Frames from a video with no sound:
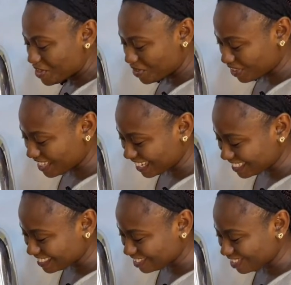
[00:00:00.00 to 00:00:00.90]
You get
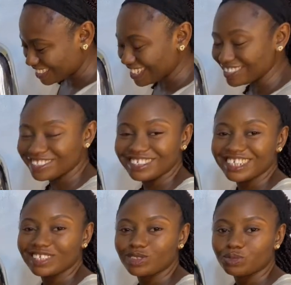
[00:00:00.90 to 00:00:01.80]
it. So it
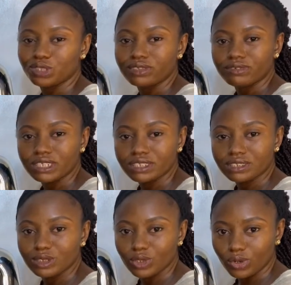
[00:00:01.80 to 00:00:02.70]
just has to be really
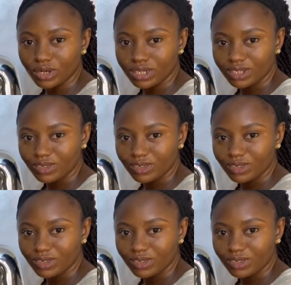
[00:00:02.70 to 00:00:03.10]
snug.